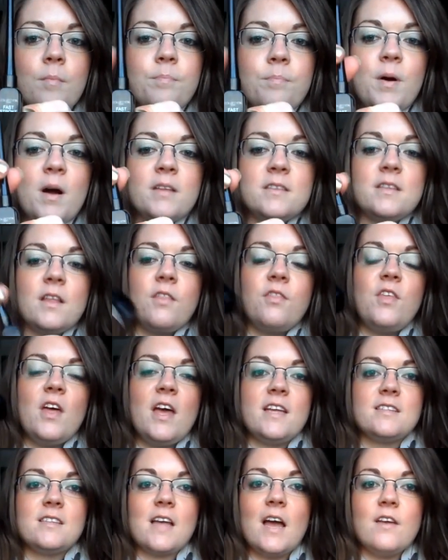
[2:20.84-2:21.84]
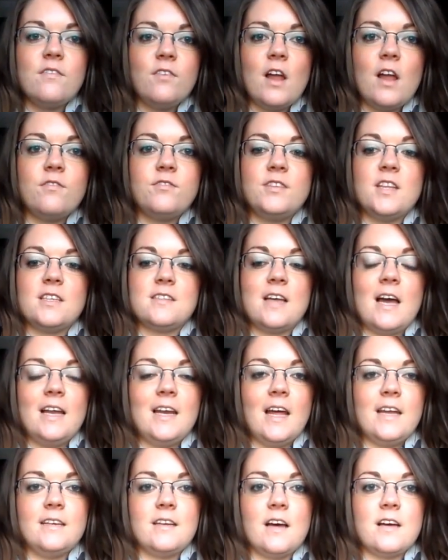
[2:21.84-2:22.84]
But this, I've loved this
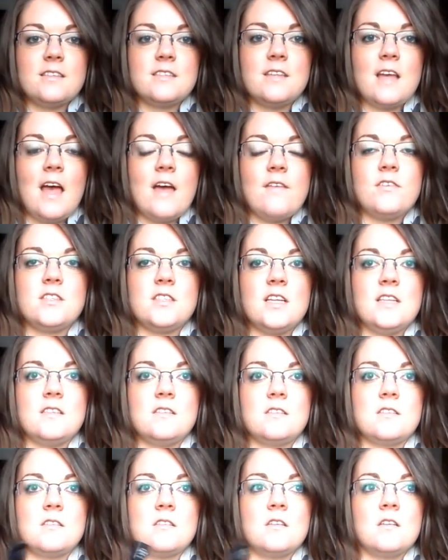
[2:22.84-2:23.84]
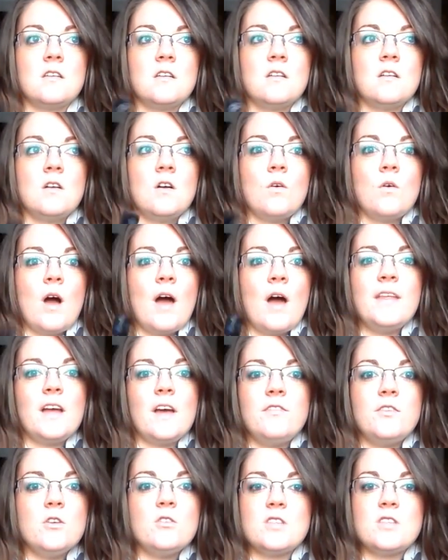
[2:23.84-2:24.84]
eyeliner ever since, I think
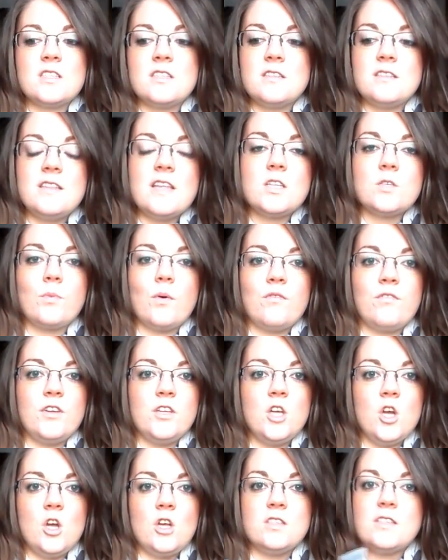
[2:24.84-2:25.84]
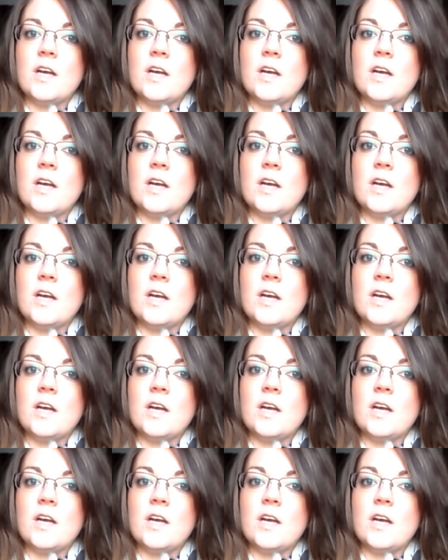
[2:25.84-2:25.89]
I've used this one for years.